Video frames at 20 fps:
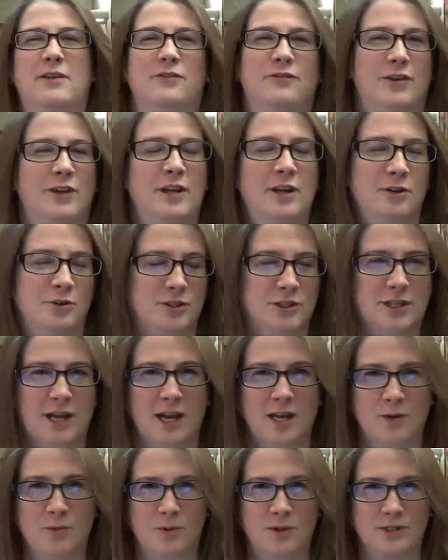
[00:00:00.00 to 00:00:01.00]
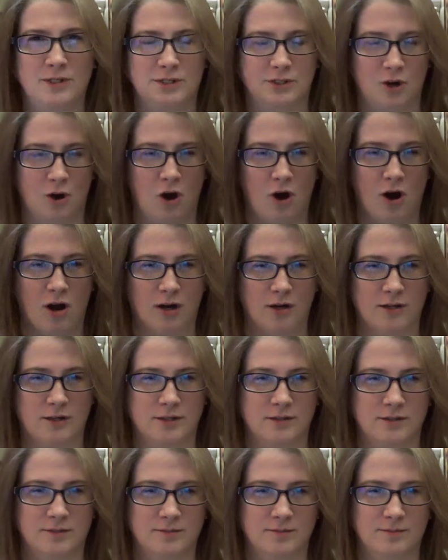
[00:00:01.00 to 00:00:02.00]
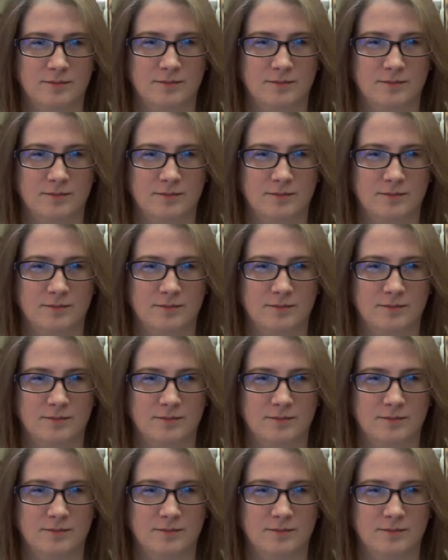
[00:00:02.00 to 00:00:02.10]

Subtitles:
a video, just kind of wanted to talk,